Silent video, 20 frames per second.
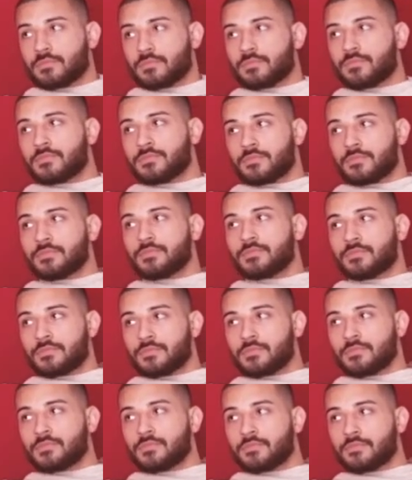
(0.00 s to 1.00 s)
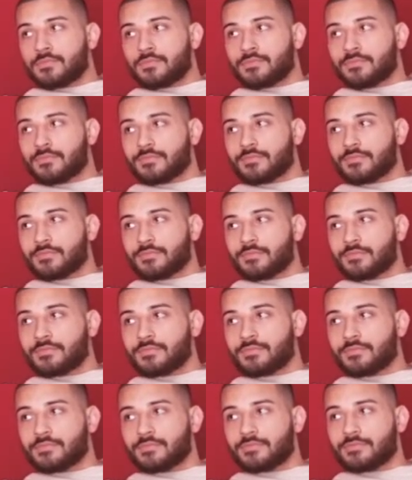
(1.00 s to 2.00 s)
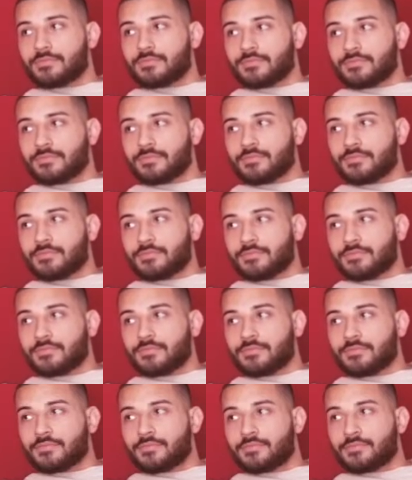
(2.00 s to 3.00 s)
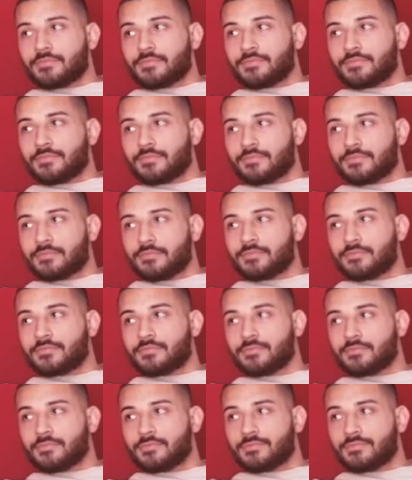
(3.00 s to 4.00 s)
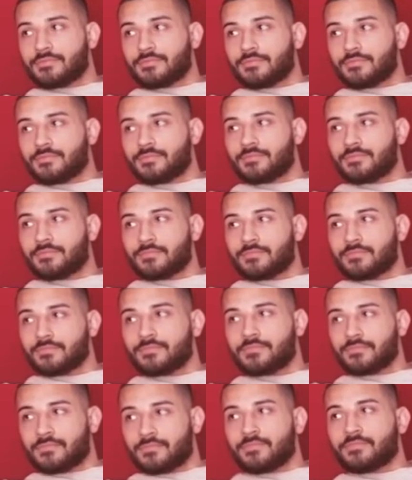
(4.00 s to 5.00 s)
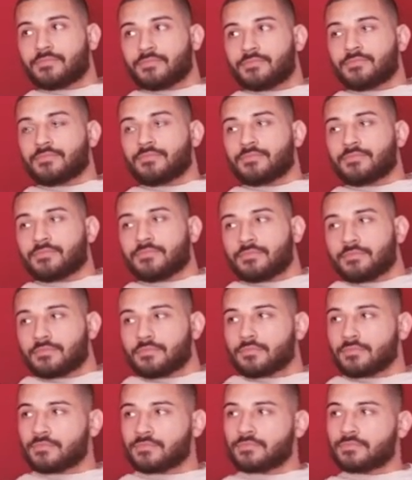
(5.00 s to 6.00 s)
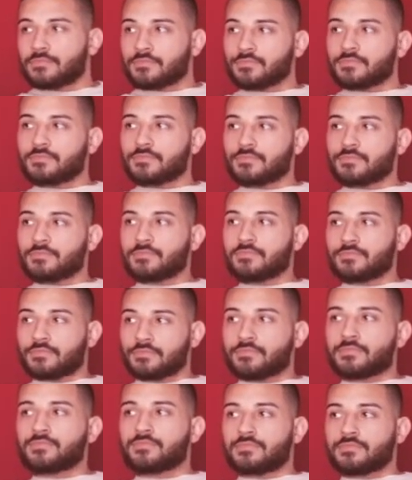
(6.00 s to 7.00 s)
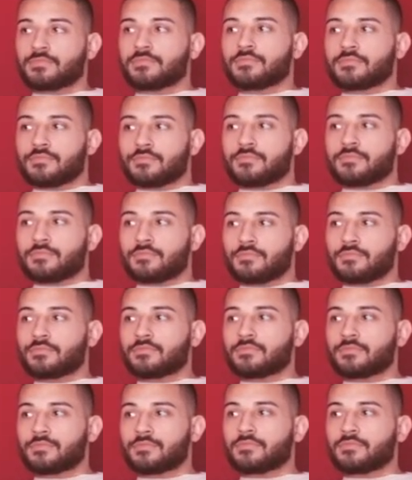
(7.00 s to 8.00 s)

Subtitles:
No words are spoken by the person on screen.